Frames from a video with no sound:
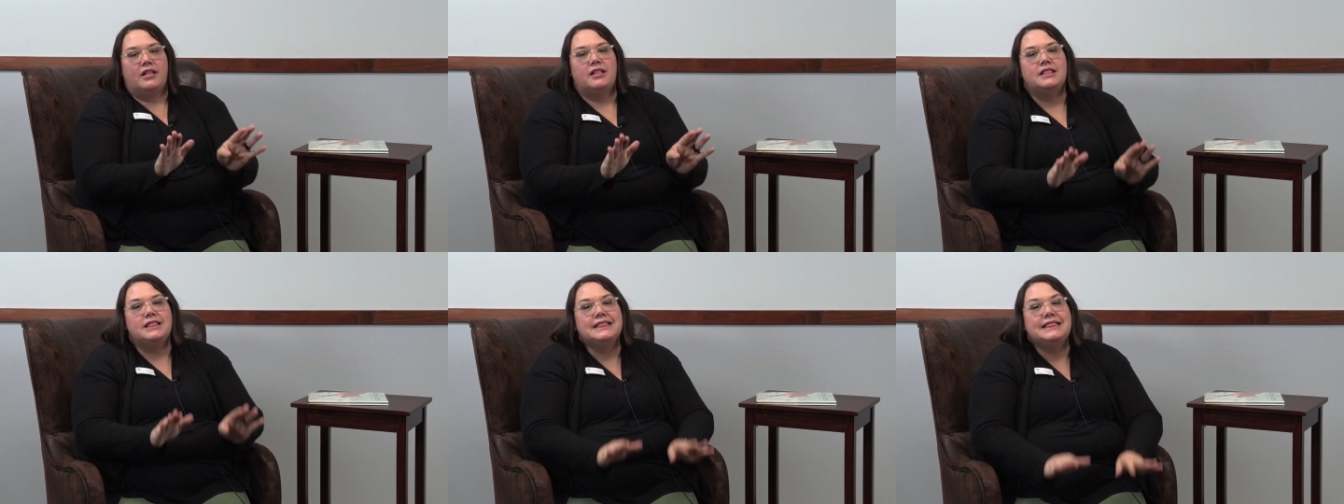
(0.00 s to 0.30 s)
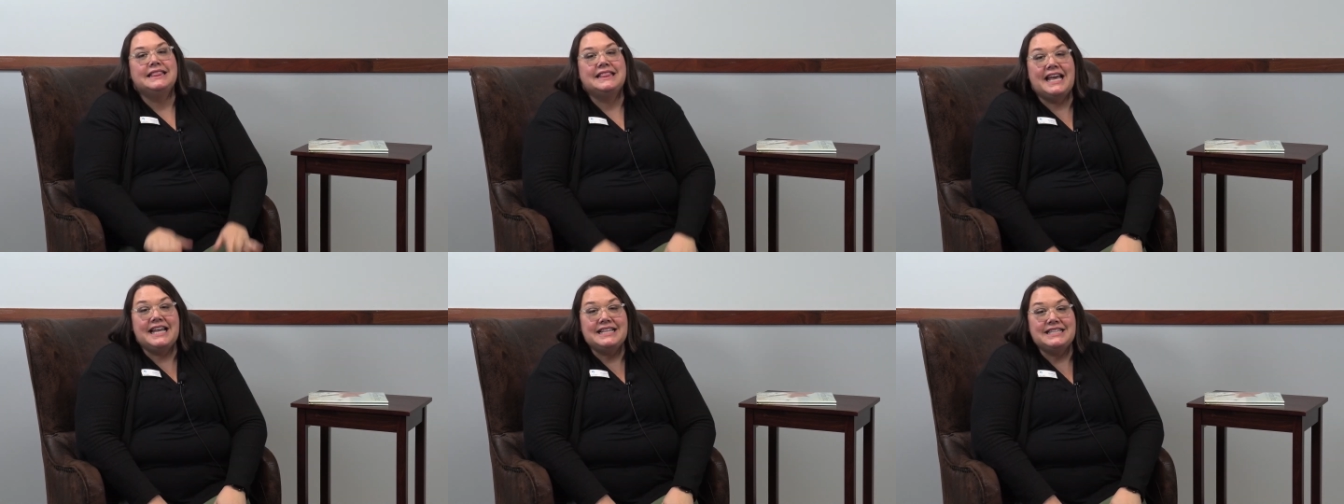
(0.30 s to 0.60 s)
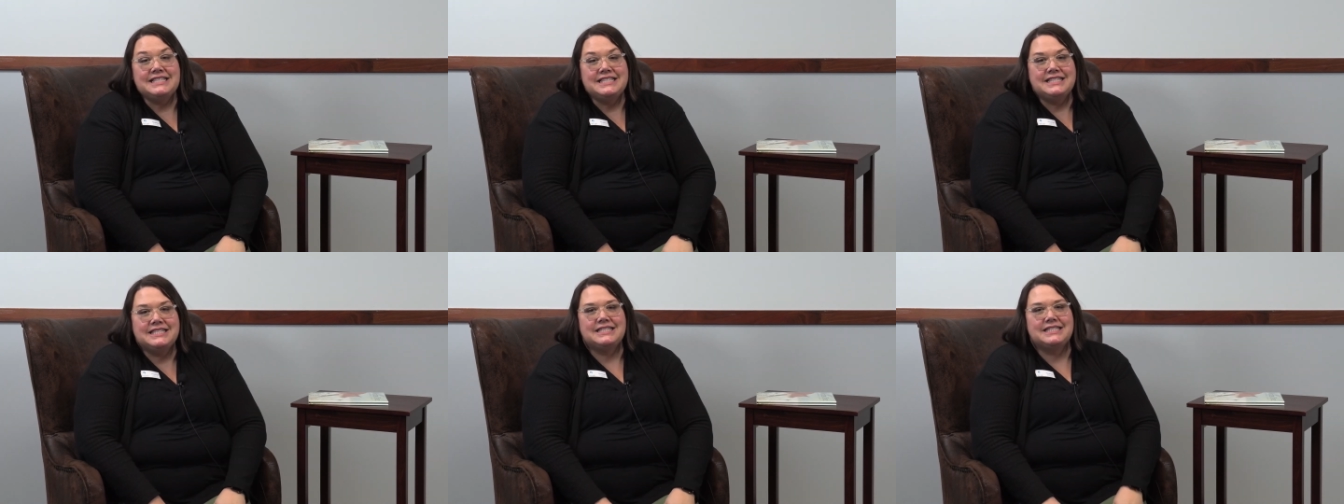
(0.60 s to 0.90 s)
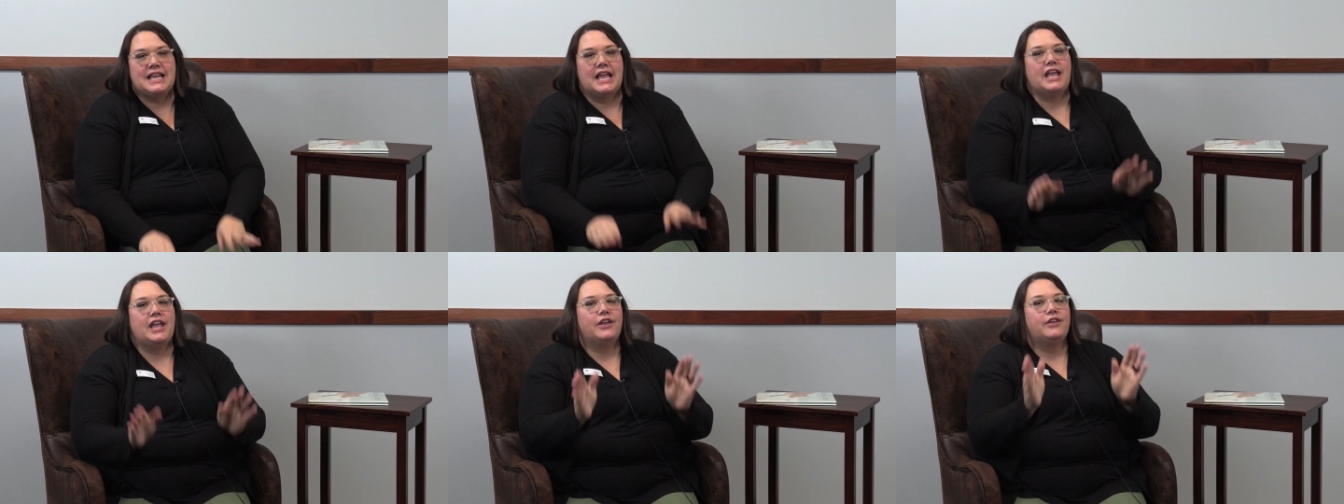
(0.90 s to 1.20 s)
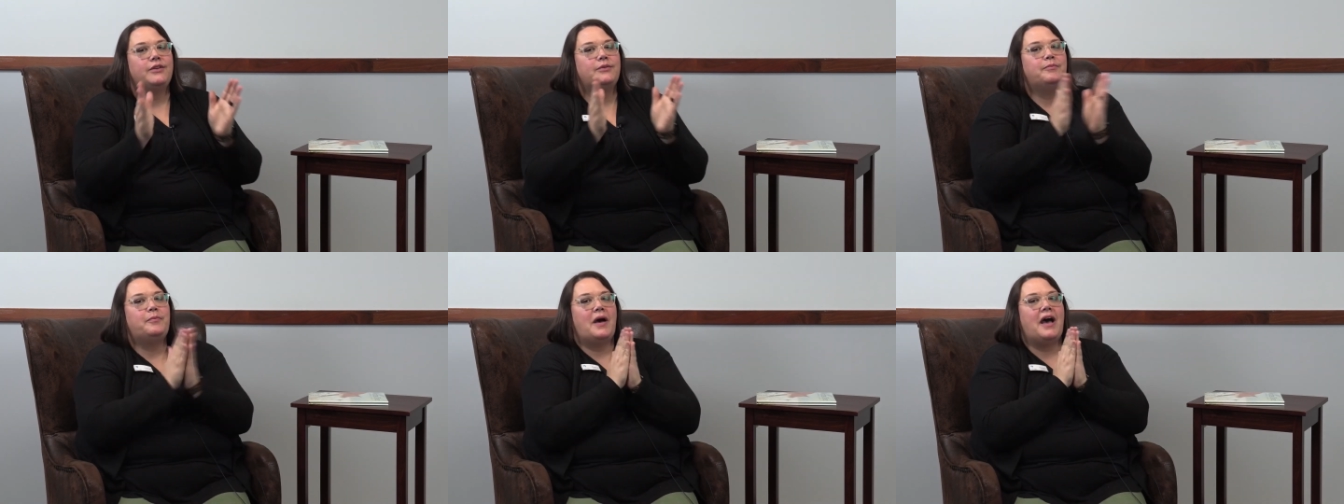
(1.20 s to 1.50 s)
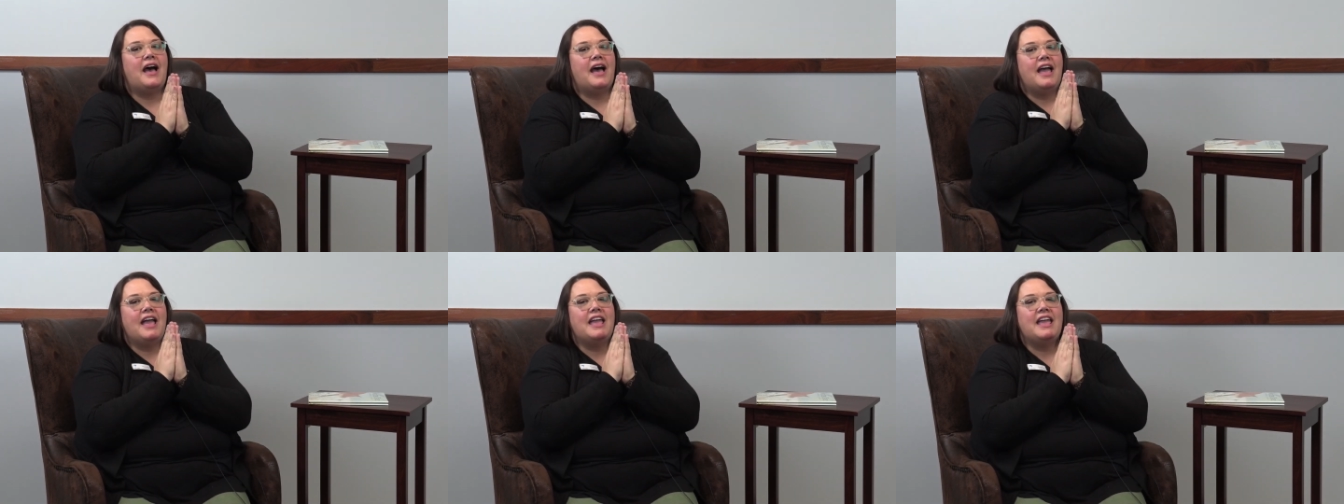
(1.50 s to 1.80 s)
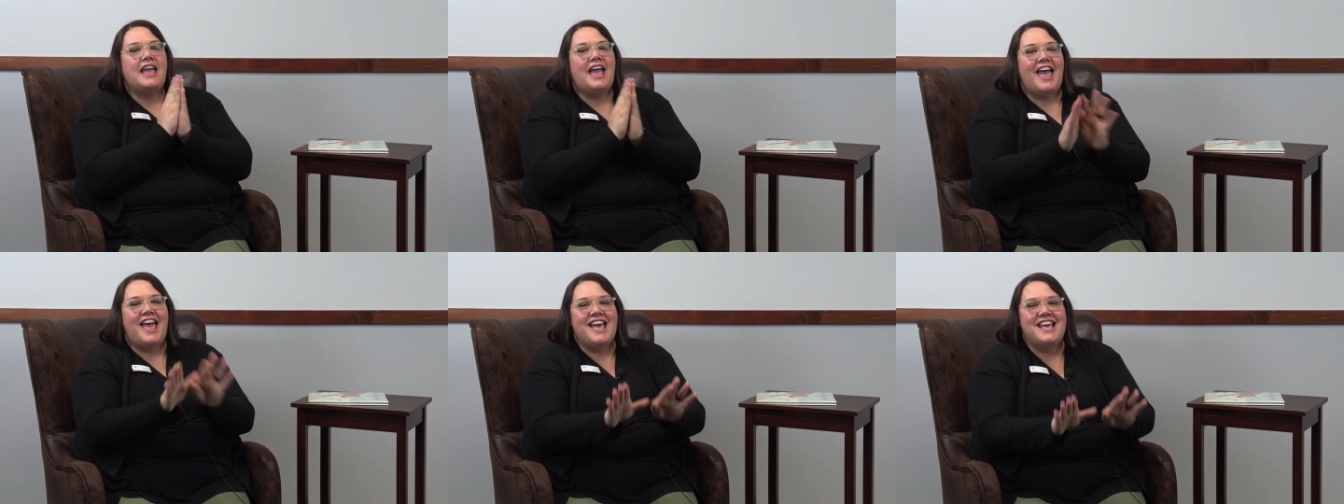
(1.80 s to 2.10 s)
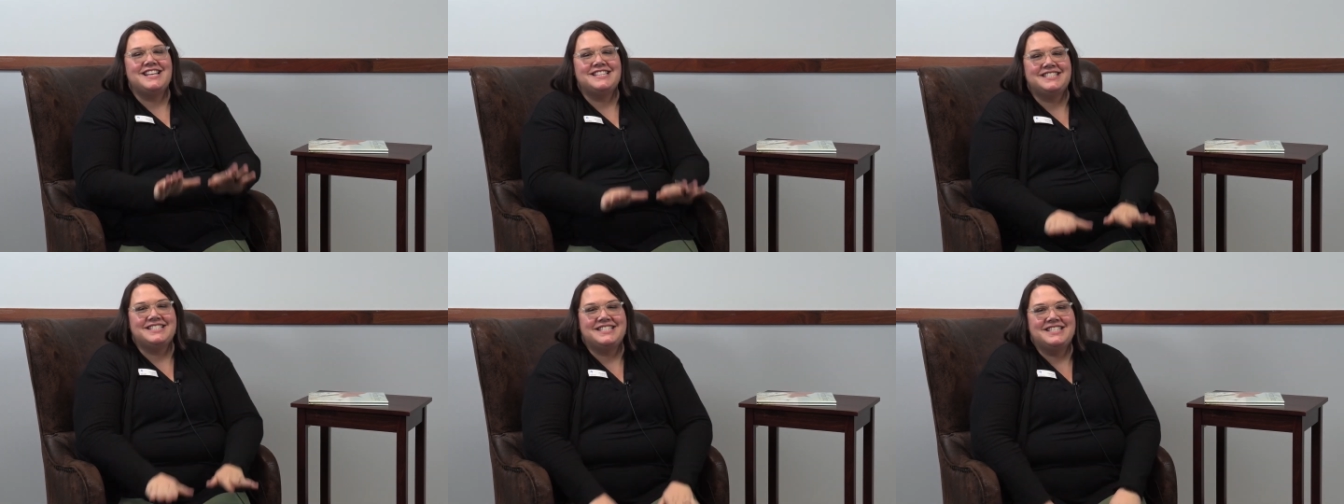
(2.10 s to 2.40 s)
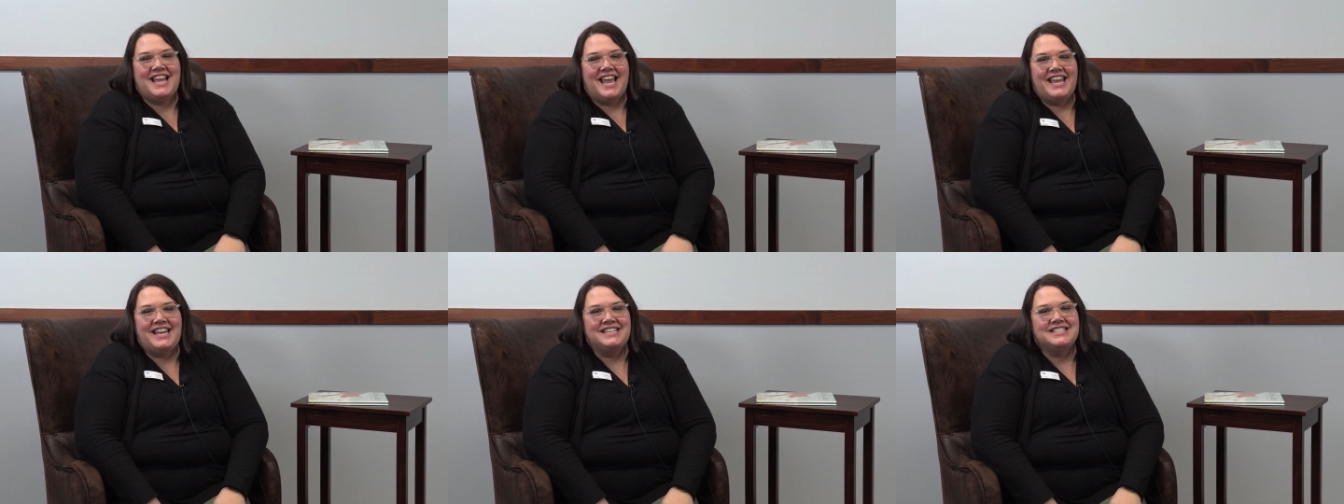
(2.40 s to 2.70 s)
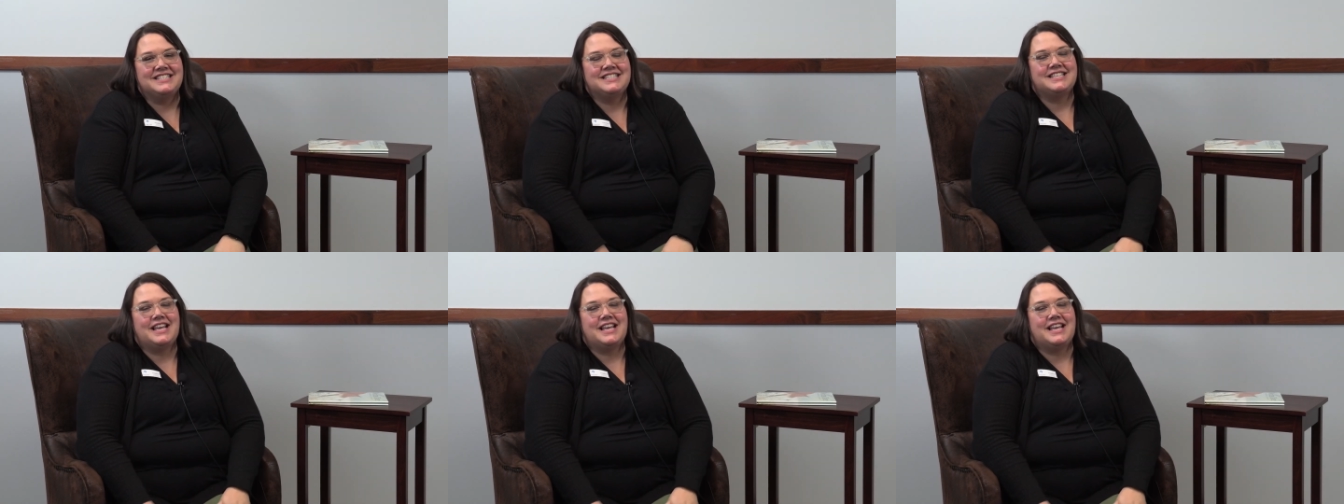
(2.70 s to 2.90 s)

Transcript: Let's say goodbye as nice